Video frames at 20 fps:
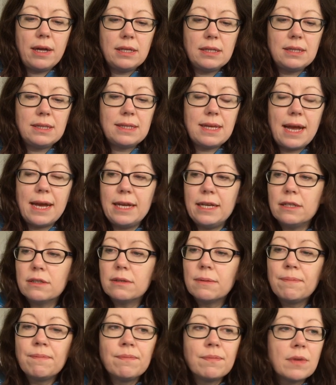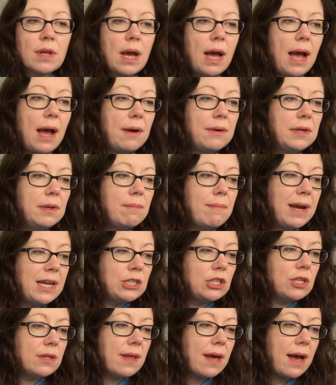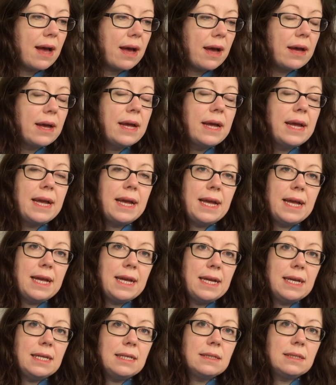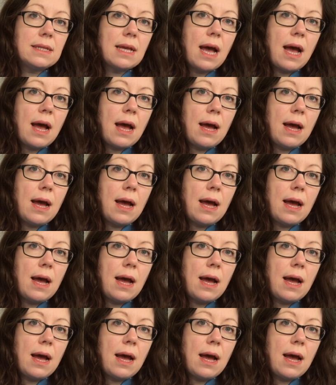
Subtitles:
state. How you measure that is